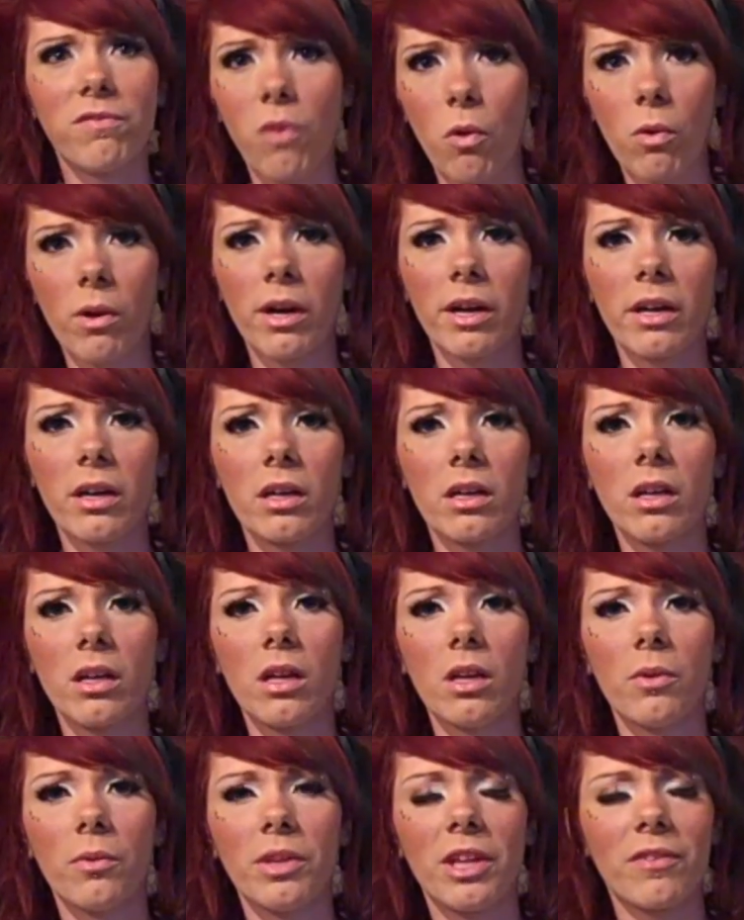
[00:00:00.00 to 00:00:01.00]
4.
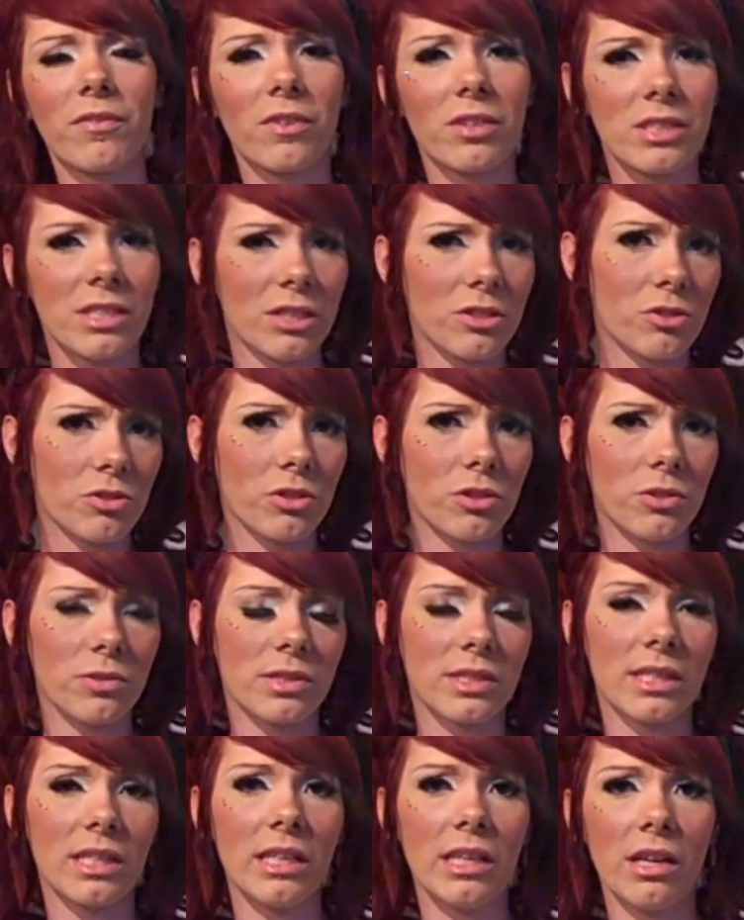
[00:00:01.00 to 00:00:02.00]
They first
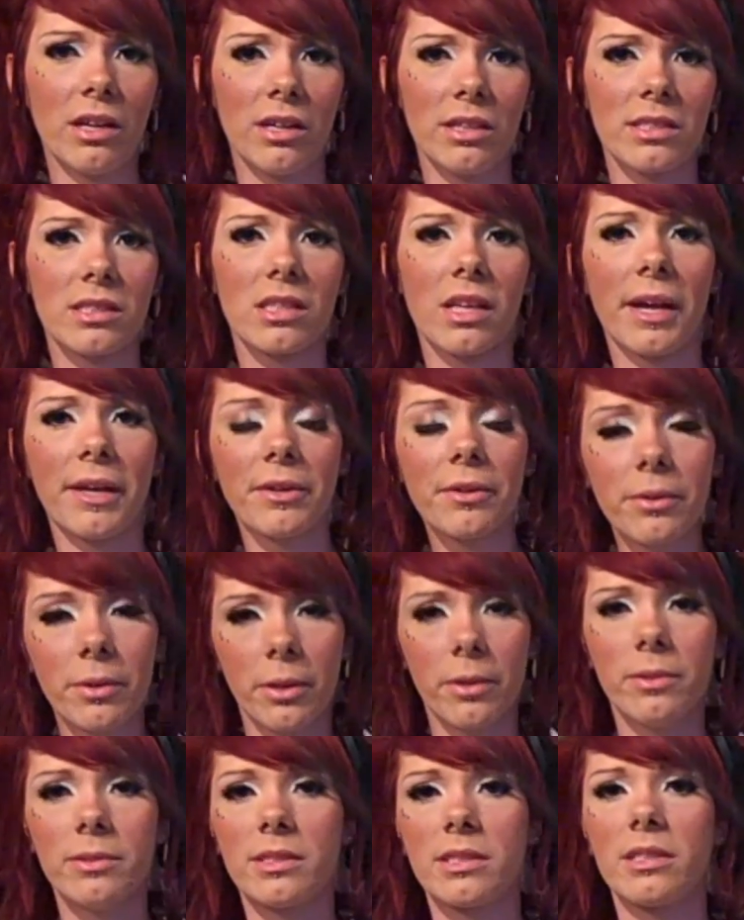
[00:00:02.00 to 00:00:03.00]
introduced the slider
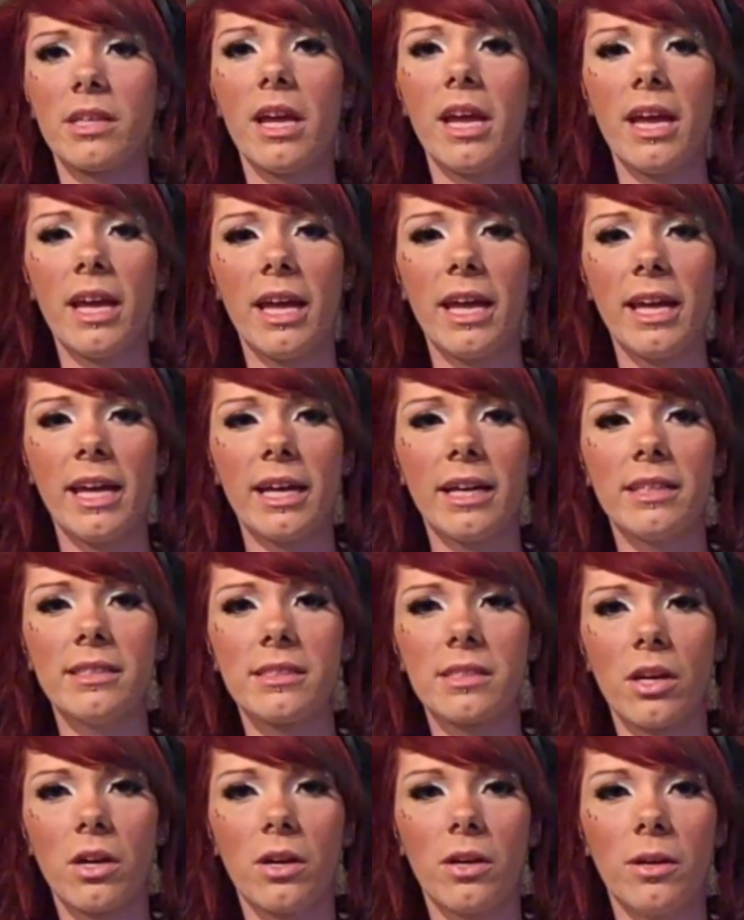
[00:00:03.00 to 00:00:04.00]
notes, and
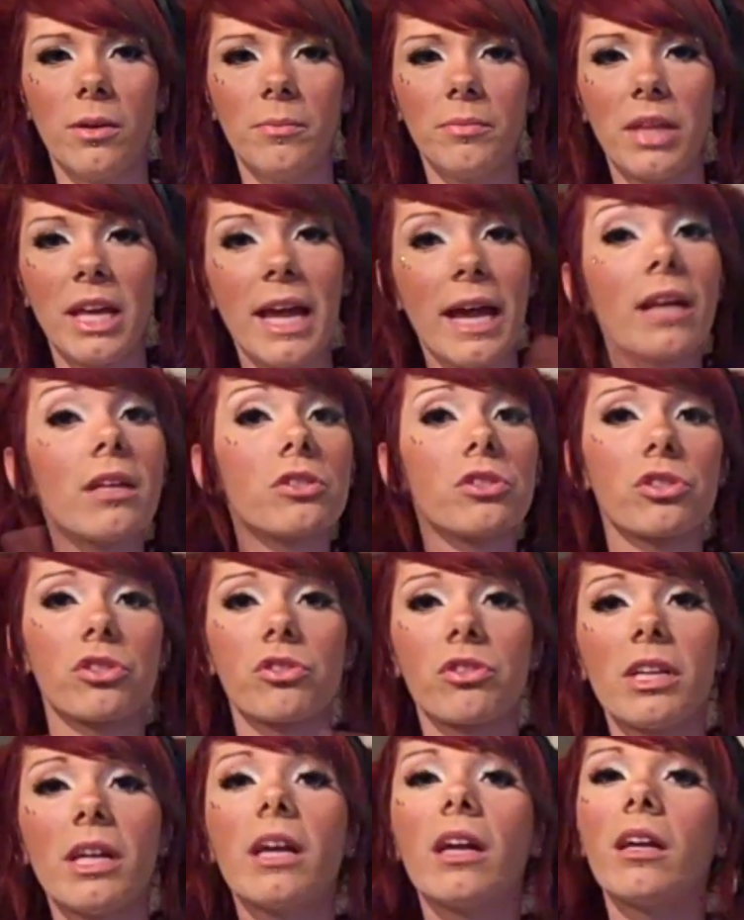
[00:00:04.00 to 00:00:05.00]
they had a
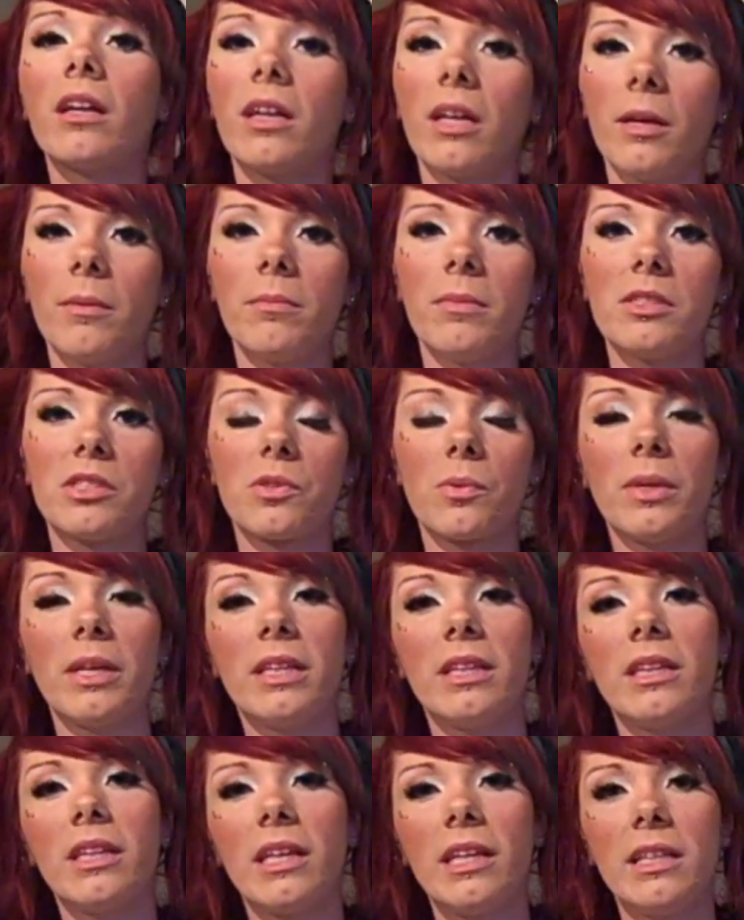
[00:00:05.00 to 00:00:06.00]
string in
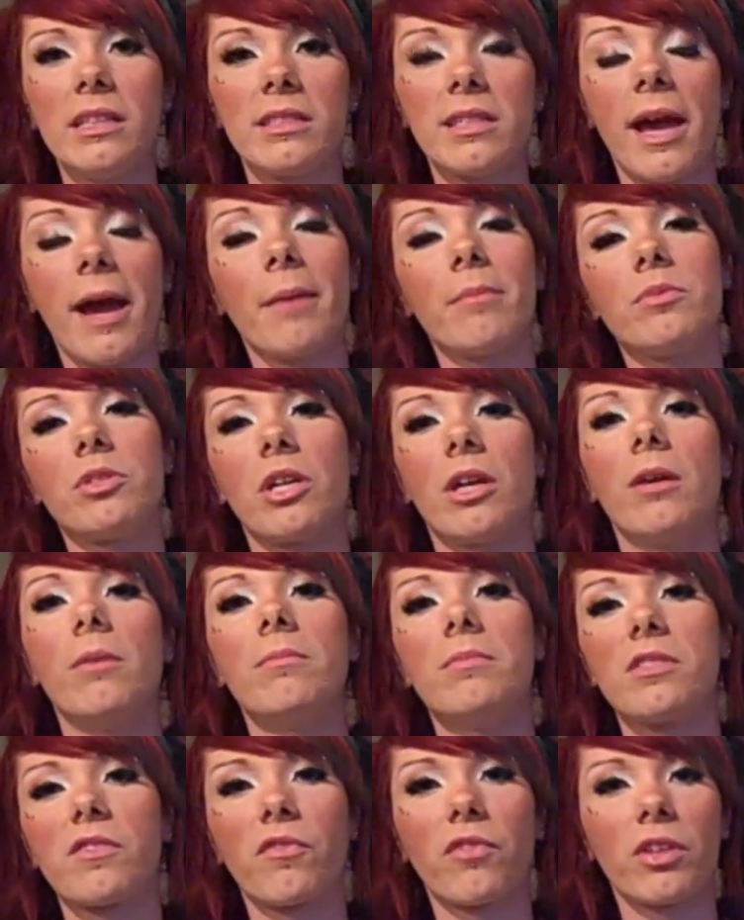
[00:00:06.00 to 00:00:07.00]
between the tap
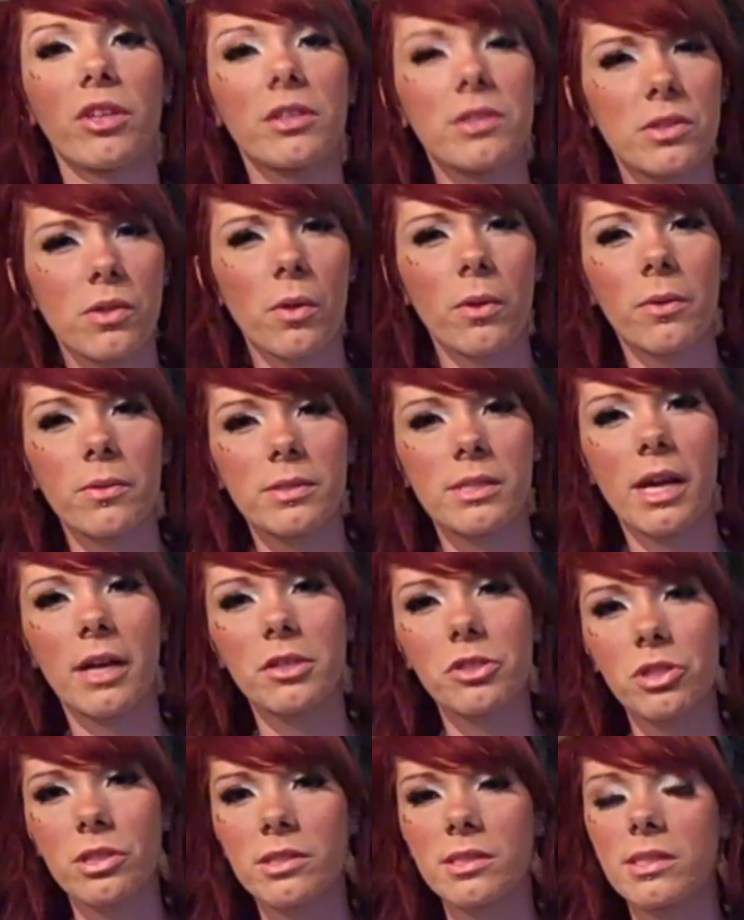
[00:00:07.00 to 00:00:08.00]
jumps for the solo
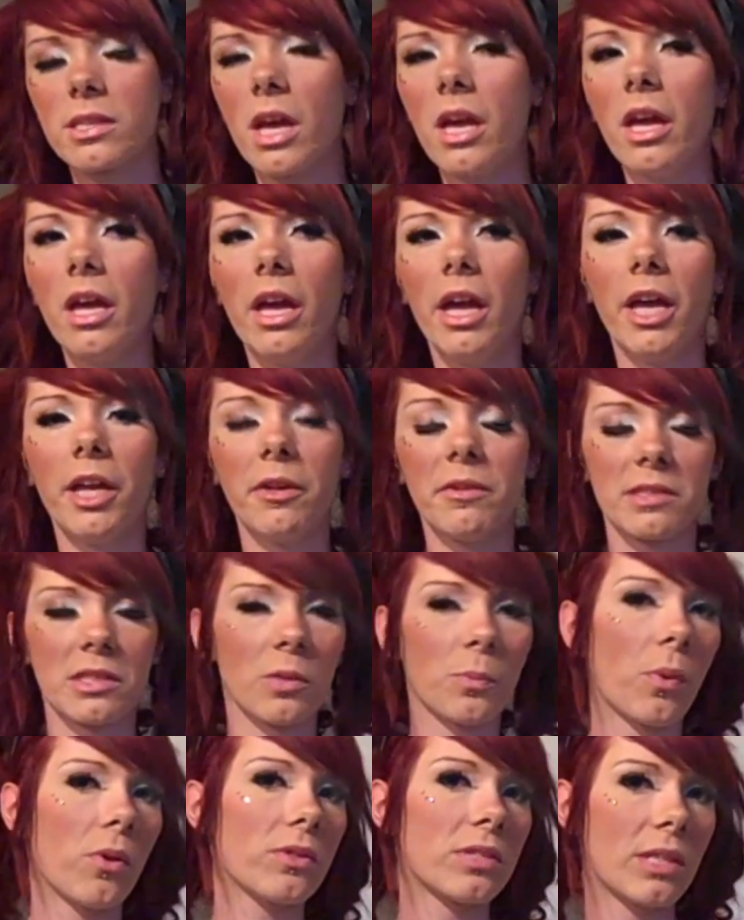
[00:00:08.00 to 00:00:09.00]
sections, and it was
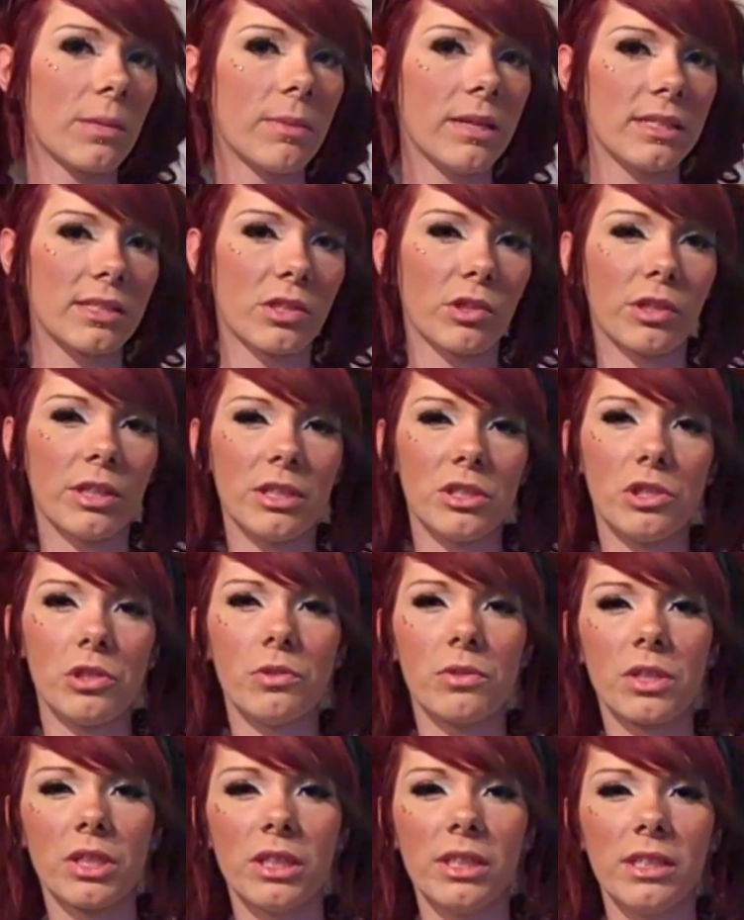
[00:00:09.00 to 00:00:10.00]
supposed to be so that you
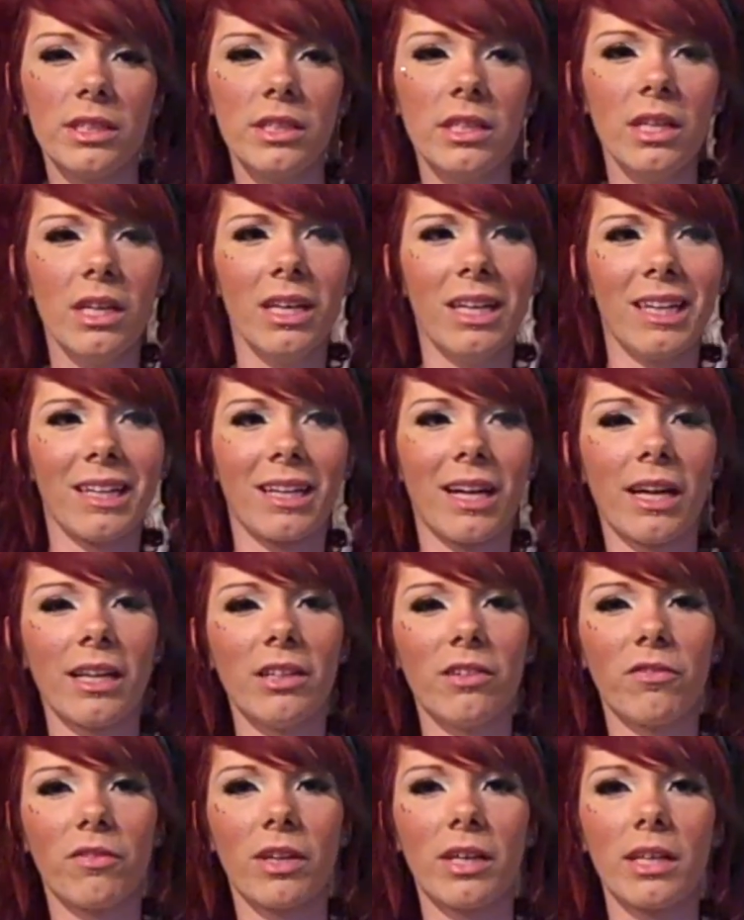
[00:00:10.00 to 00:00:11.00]
could kind
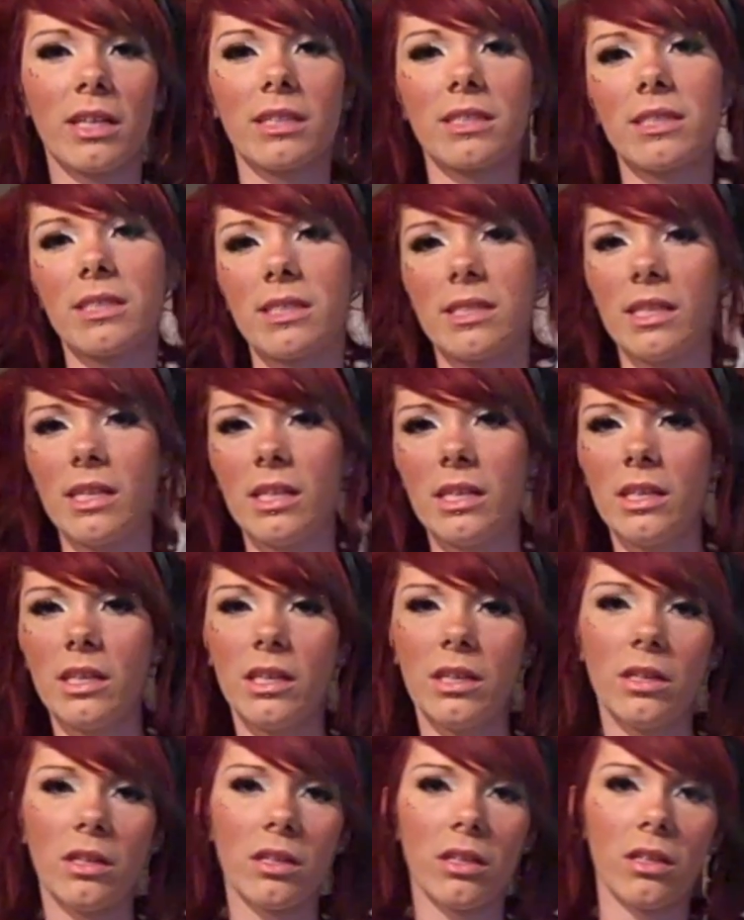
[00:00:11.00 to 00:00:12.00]
of like
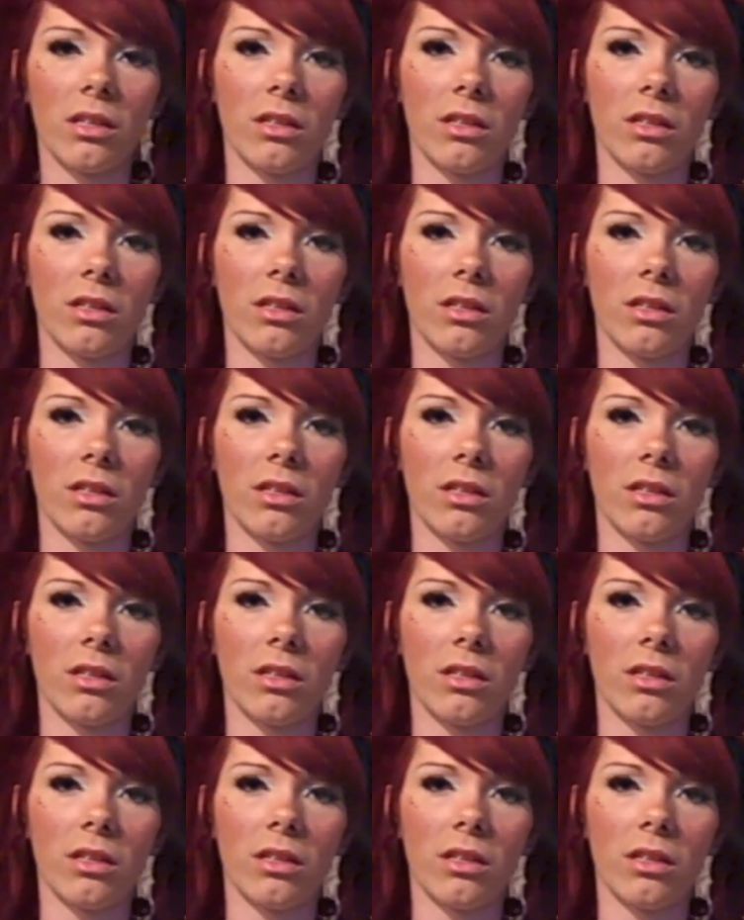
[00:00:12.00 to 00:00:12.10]
see